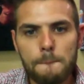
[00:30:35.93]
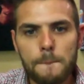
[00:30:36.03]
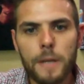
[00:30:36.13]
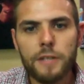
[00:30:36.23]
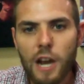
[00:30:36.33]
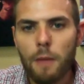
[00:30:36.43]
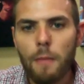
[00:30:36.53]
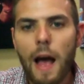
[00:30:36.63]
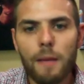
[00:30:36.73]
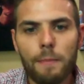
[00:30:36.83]
But
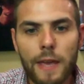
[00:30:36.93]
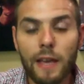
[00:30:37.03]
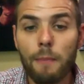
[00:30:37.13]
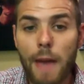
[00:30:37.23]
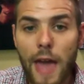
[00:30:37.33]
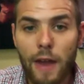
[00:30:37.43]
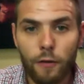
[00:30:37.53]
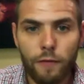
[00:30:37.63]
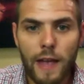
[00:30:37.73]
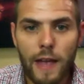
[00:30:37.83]
Jeremiah, being a man of
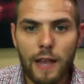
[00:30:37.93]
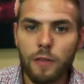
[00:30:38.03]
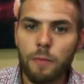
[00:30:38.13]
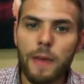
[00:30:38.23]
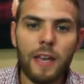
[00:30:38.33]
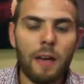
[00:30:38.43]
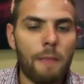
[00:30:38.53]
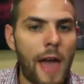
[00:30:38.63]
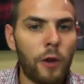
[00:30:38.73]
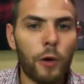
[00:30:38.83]
faith, being a
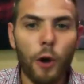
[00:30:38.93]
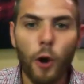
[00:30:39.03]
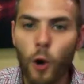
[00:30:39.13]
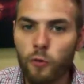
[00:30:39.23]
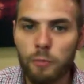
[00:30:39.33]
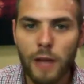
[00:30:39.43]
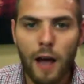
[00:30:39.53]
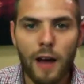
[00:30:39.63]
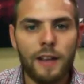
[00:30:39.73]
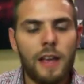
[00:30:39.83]
man who had heard from
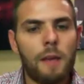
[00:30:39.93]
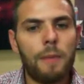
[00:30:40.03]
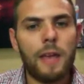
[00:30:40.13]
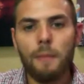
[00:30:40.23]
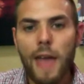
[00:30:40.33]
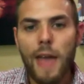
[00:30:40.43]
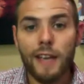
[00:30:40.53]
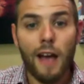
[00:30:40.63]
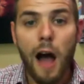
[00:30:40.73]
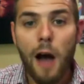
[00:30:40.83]
God, being a
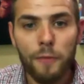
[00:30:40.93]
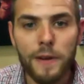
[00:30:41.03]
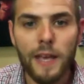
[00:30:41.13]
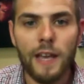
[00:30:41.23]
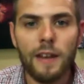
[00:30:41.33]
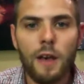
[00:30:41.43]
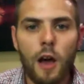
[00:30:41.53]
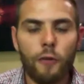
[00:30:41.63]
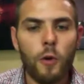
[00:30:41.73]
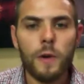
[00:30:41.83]
man confident
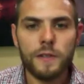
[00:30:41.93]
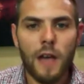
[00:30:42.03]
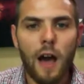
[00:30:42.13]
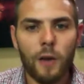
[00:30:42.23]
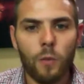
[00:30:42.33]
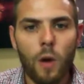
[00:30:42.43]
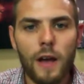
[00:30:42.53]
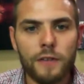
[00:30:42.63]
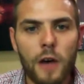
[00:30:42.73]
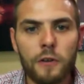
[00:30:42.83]
of who his God
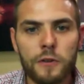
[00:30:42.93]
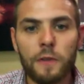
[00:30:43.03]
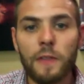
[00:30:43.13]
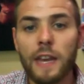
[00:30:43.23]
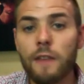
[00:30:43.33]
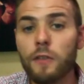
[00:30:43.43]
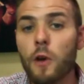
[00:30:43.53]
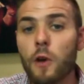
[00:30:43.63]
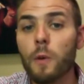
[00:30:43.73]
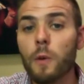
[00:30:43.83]
was, understood that even
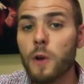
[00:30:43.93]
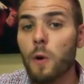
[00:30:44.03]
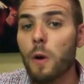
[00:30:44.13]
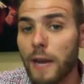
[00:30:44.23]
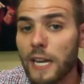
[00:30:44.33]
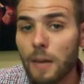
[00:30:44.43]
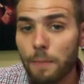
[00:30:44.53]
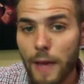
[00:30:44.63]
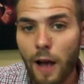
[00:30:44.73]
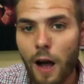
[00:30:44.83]
though there was no immediate
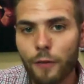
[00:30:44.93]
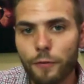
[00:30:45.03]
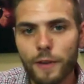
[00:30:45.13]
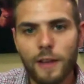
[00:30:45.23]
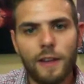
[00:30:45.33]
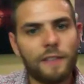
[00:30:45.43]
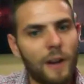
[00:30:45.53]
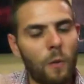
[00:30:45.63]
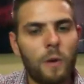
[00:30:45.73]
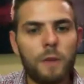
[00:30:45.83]
payoff,
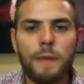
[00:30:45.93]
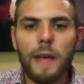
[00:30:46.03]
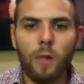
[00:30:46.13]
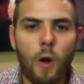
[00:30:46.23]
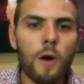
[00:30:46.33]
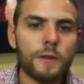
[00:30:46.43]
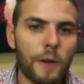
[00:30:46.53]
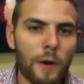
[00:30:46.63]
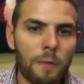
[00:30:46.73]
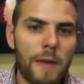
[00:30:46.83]
there would be a
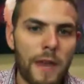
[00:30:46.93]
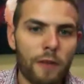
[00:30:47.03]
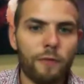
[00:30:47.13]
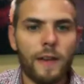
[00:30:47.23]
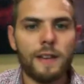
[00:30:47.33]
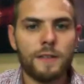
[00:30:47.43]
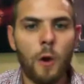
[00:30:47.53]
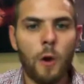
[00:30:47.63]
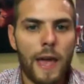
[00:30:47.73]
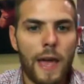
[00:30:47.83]
long-term benefit to
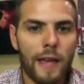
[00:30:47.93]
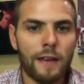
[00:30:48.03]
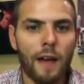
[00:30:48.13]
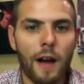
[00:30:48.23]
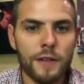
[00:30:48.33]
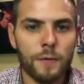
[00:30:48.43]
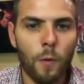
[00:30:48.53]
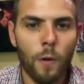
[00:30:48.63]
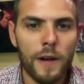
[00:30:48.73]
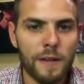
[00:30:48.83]
obeying God's
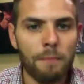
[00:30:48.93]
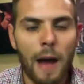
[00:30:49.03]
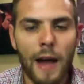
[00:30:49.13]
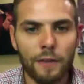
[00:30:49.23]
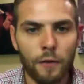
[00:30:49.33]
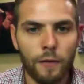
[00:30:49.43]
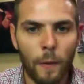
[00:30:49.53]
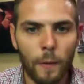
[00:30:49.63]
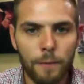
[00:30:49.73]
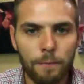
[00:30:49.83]
voice and buying the
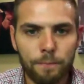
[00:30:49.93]
field.